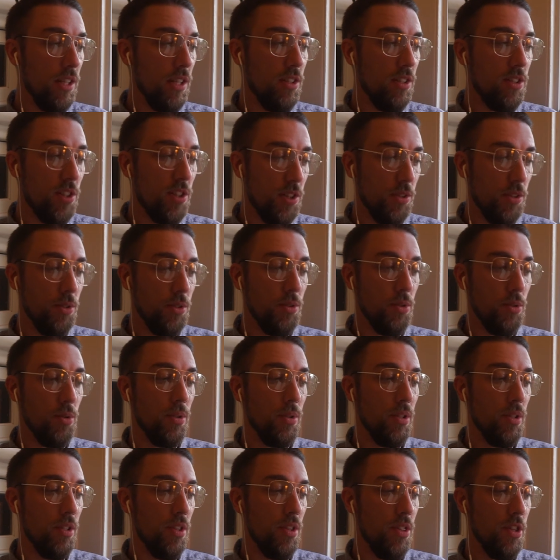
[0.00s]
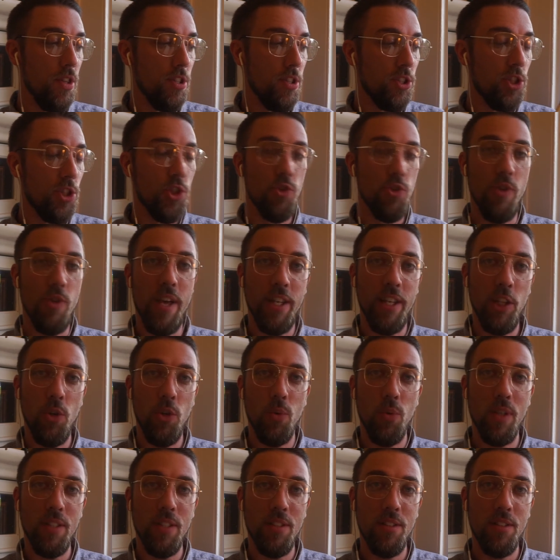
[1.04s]
into the
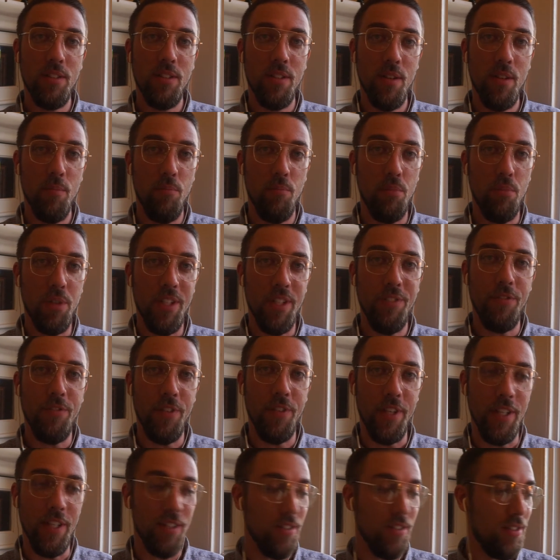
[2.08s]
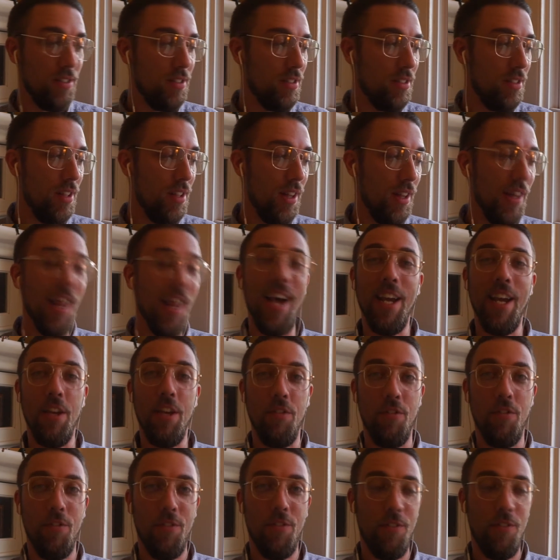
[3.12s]
strenuous briefness
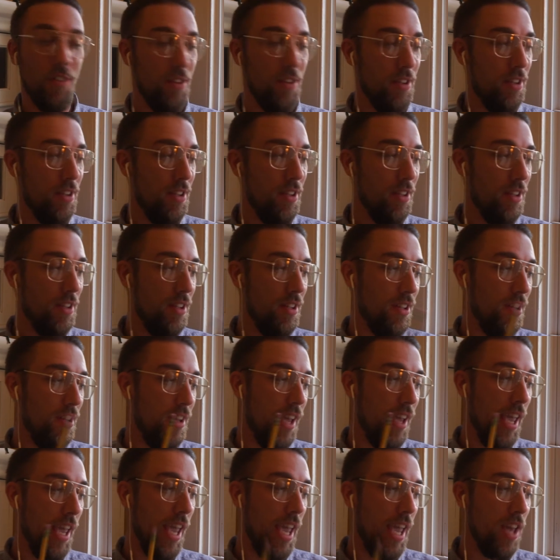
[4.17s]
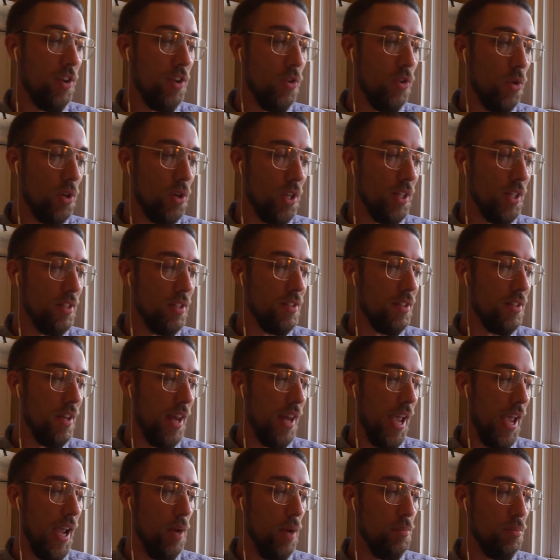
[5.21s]
life, hand organs
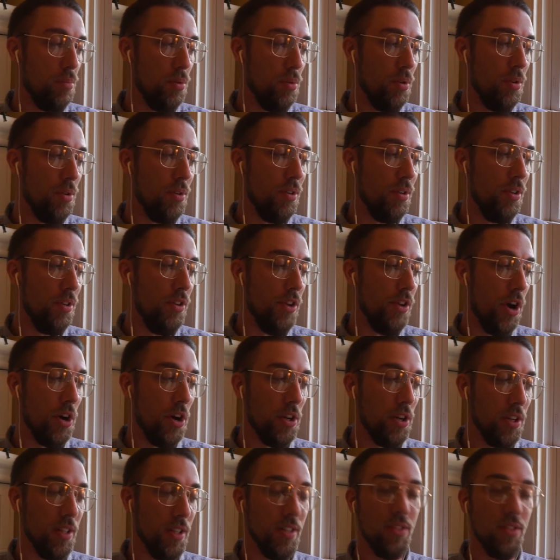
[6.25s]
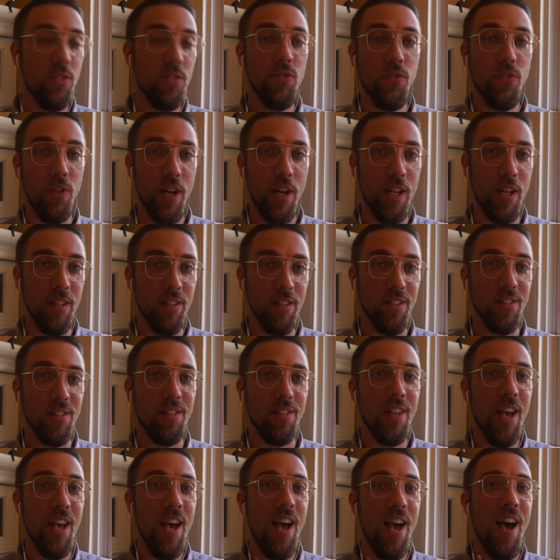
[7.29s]
in April, darkness
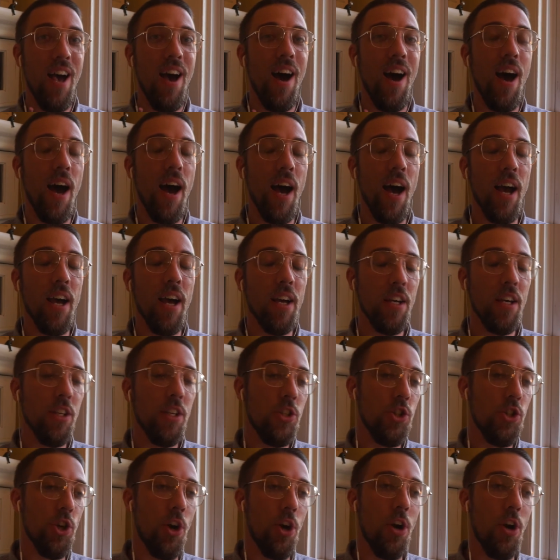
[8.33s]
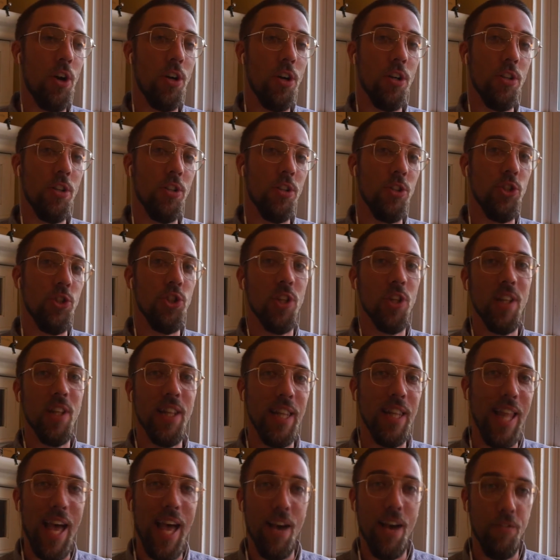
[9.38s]
friends, I charge
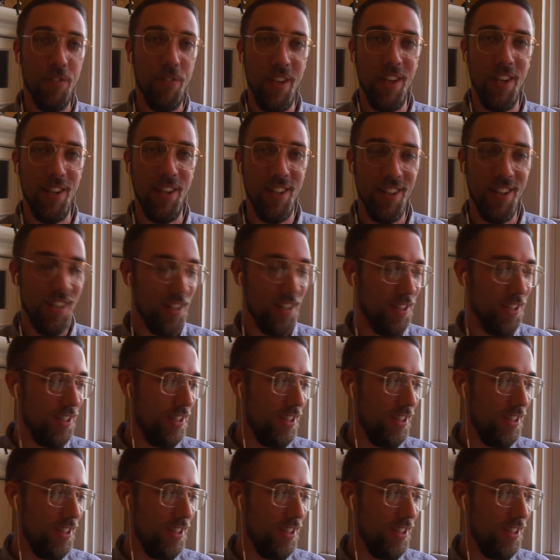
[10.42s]
laughing.